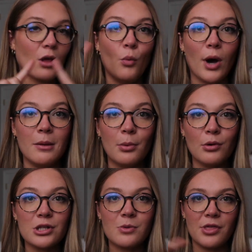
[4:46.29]

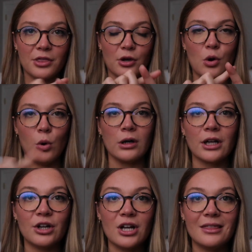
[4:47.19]
whiteboards with like the cork
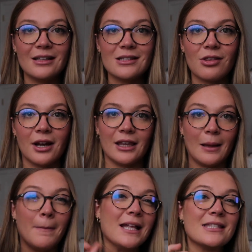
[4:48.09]
underneath it so that I could
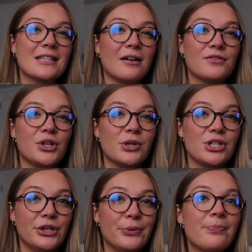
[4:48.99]
like pin stuff to it
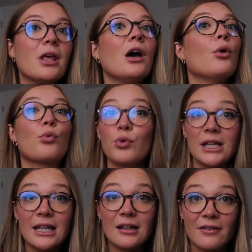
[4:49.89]
too.
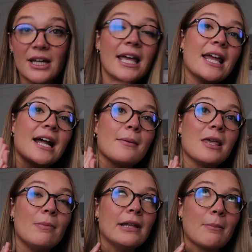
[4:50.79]
Really love it, and I
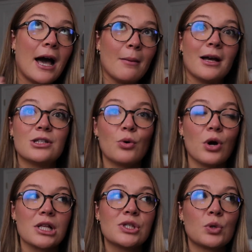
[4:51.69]
keep it like behind my
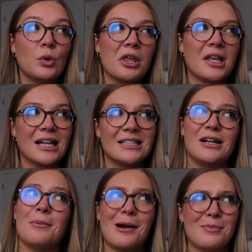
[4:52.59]
door at school. I think I did
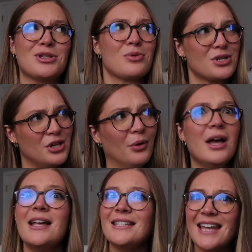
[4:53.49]
an apartment tour too.
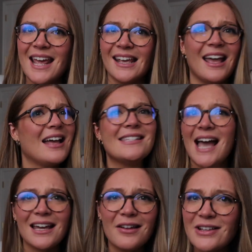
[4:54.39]
Dang,
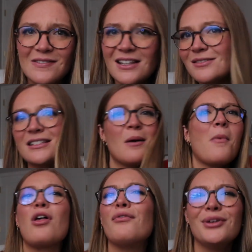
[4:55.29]
tagging all these videos down
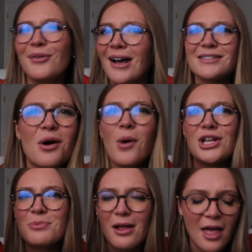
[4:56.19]
below for you guys. Go
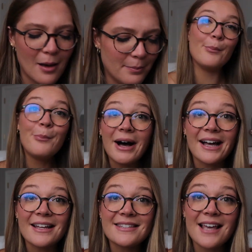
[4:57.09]
watch them all up.
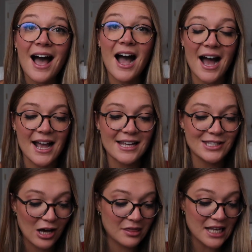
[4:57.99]
But I
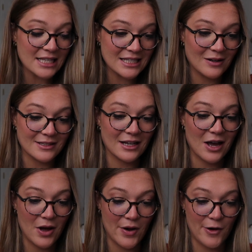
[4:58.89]
saw this and I was like,
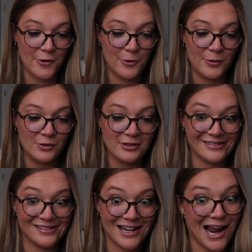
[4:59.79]
oh
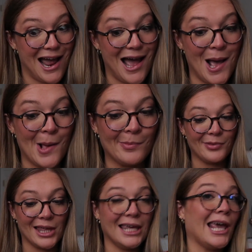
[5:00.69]

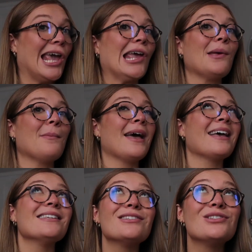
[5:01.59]
snap. The game
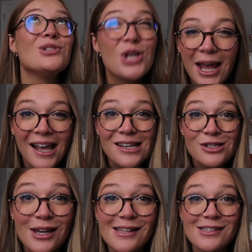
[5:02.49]
has changed,
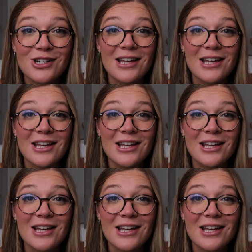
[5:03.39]
ladies and